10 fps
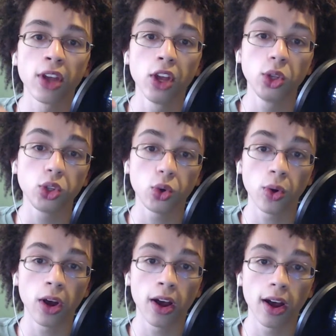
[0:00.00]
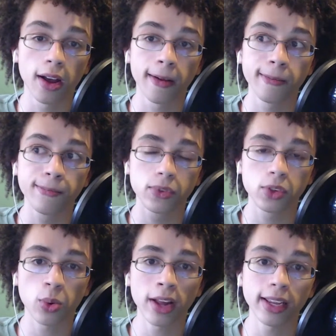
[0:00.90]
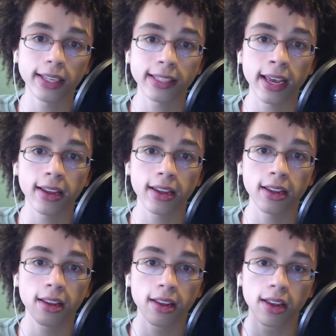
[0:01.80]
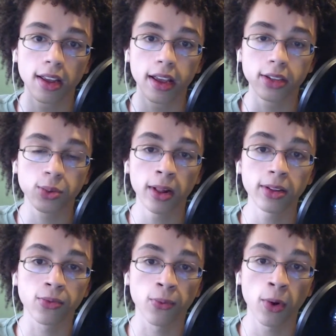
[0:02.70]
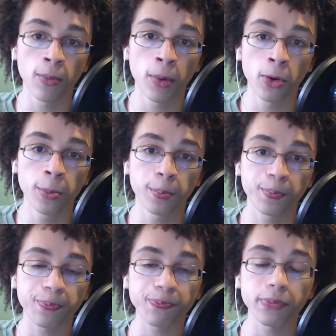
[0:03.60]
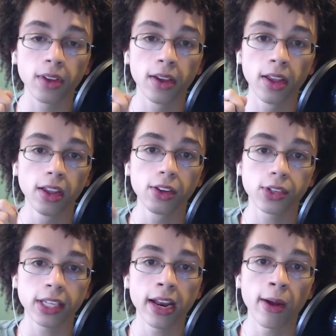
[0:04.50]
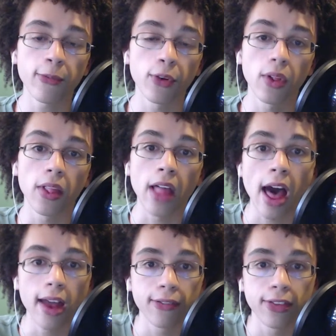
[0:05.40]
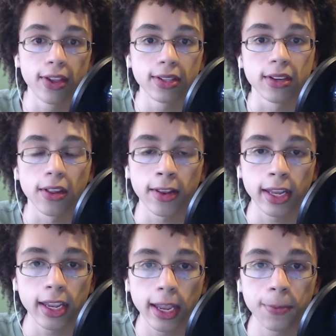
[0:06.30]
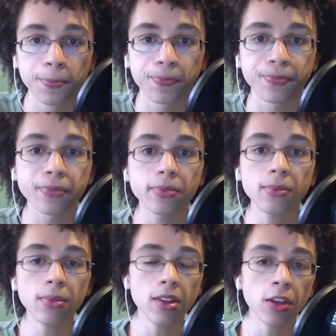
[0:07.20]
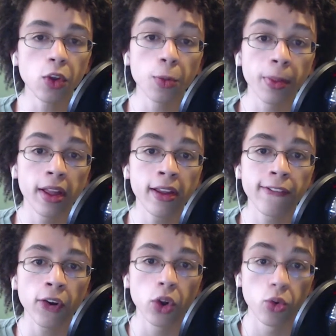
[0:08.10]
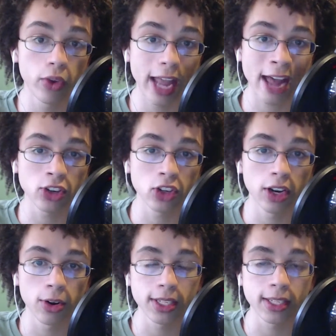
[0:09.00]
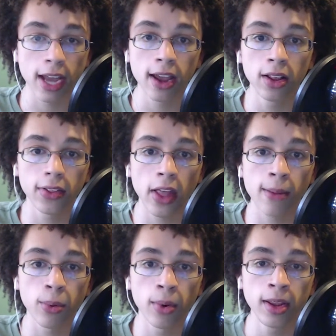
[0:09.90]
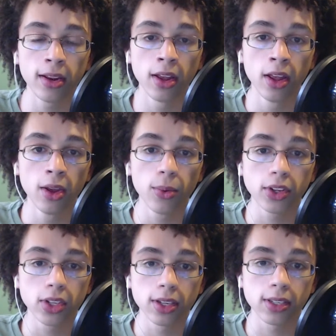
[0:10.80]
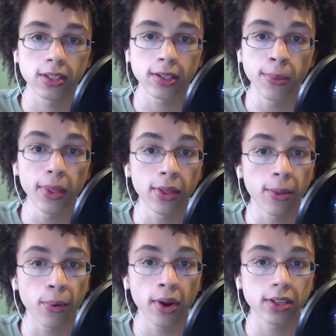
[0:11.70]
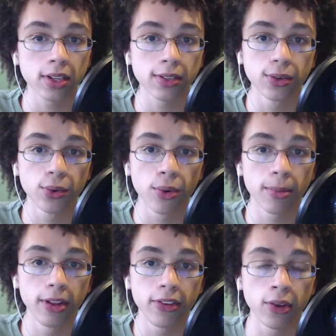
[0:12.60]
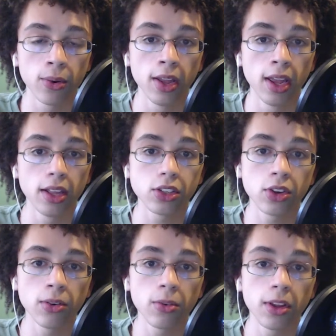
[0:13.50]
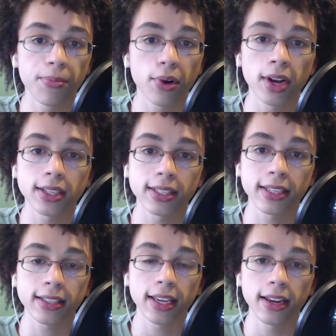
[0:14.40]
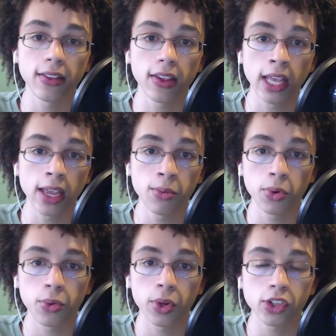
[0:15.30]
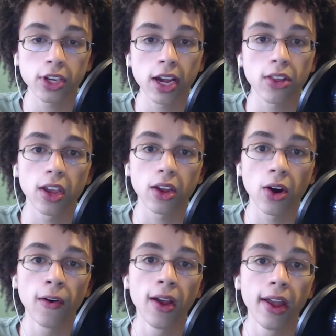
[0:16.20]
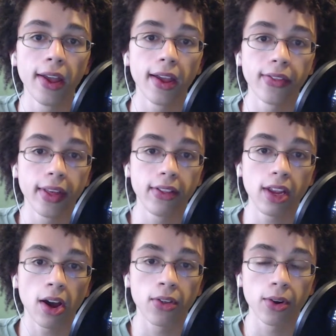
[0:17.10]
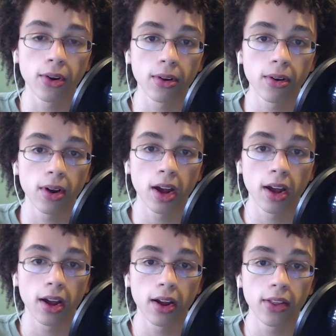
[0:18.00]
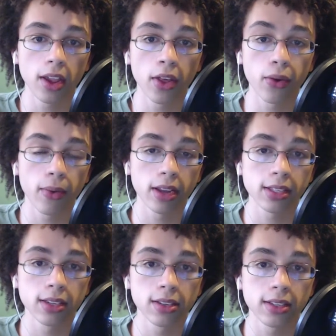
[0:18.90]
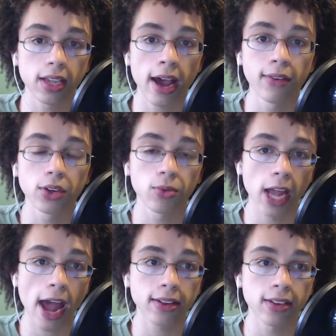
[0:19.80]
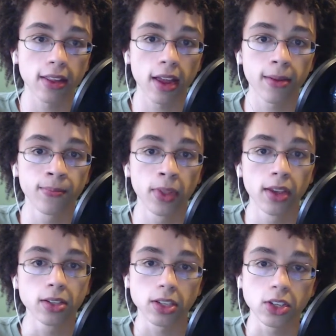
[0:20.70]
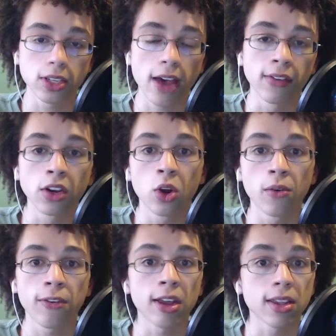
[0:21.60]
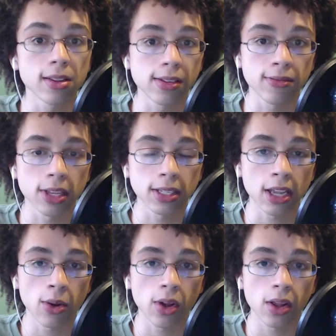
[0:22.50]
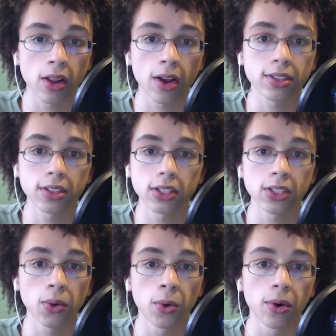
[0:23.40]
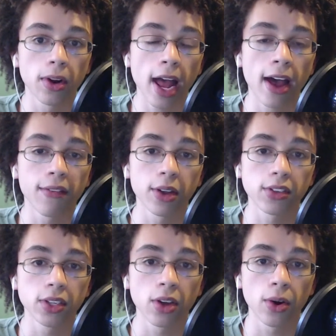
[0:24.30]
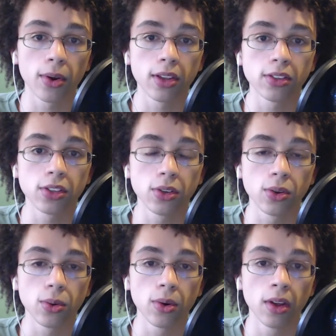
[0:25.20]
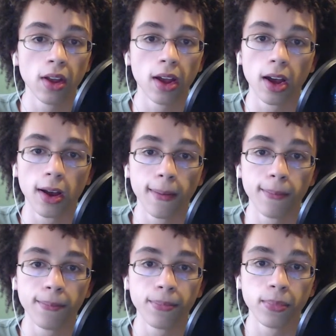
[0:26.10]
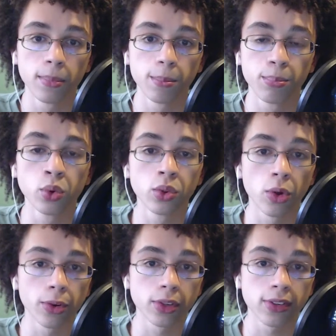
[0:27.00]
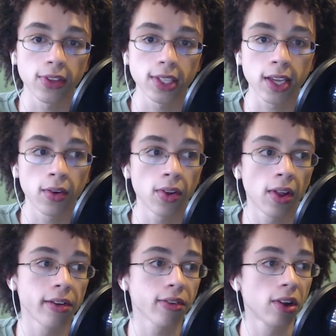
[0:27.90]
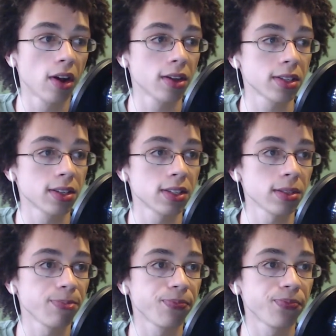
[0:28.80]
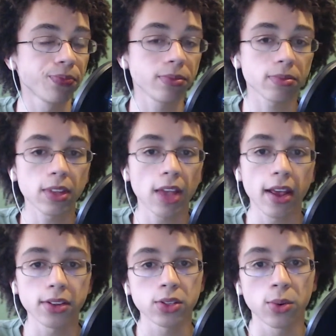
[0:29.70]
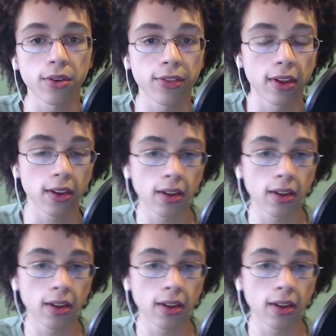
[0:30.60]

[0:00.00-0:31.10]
Twilight Tech as well as Robo, you're set up for a lot of things into the late game. You're playing a very reactionary style at that point, which is something that Protoss doesn't normally do. It's generally Protoss dictating the game with which tech they go, and then the other races having to react to that, such as having to go Vikings if they scout Colossus, or having to go into Broodlords if they scout a lot of Colossus. That sort of thing.